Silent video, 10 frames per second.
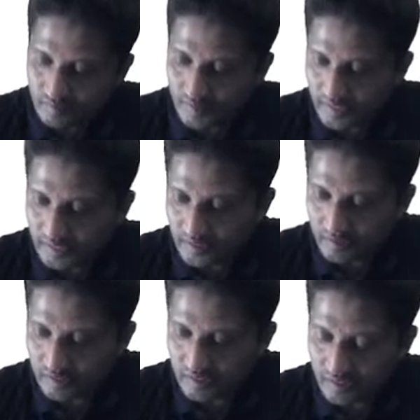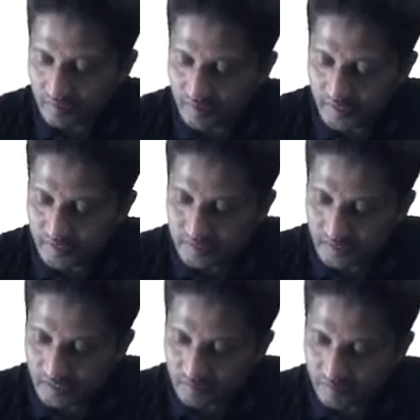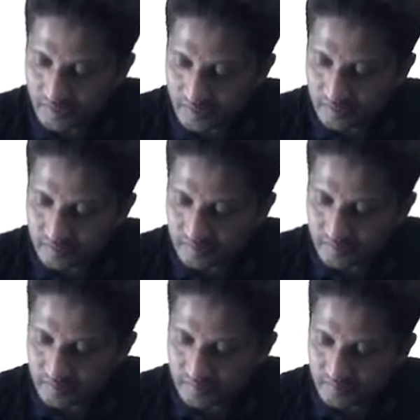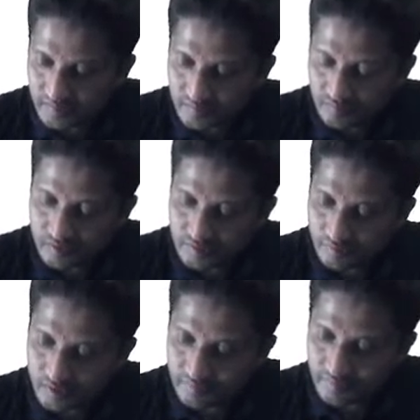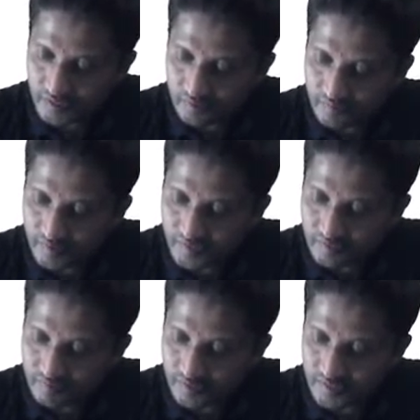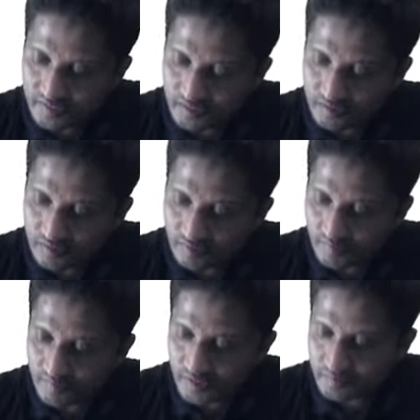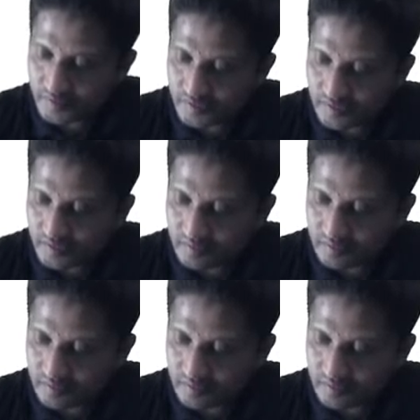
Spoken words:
Okay, now that's equal to A star Y. What is the value of Y? Y is equal to 1 plus BC.